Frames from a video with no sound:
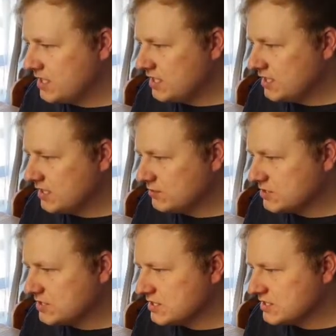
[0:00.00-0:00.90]
and we're
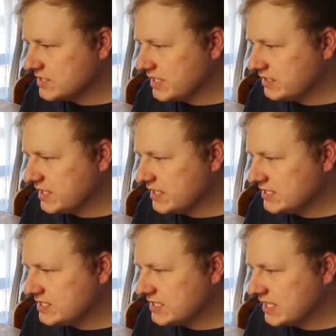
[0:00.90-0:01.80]
just gonna scale that
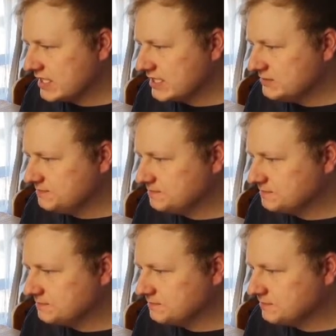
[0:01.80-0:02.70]
in slightly.
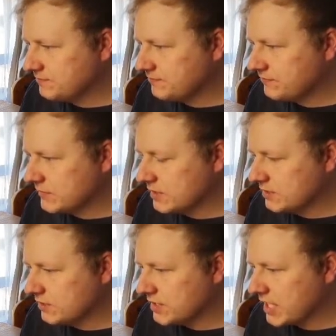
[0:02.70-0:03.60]

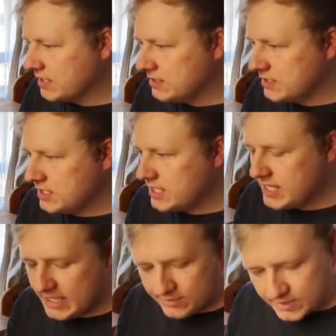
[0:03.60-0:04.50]
Okay,
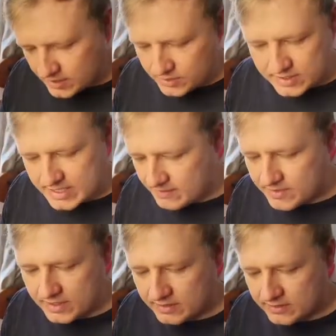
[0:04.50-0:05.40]
and then we're going to do the same
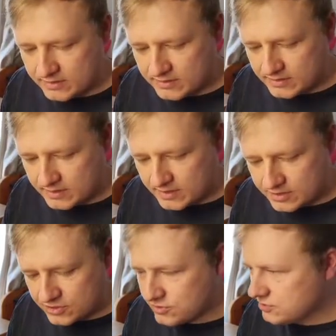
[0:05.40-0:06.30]
thing.
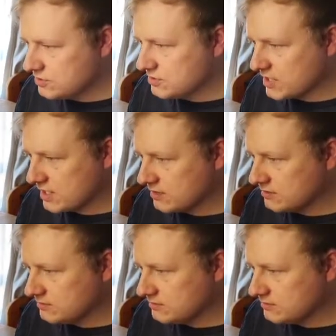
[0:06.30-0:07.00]
Extrude, scale.